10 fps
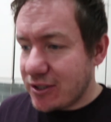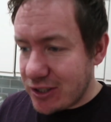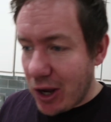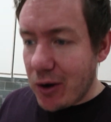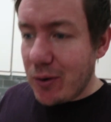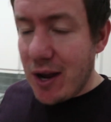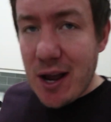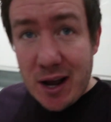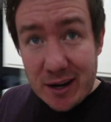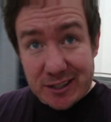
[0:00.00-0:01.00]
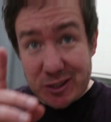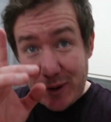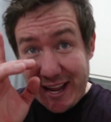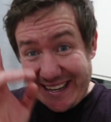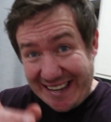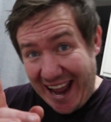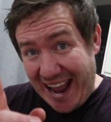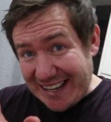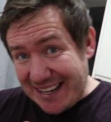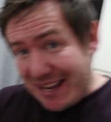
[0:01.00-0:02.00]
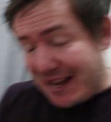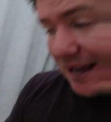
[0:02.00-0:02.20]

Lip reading: So I'm gonna do it again,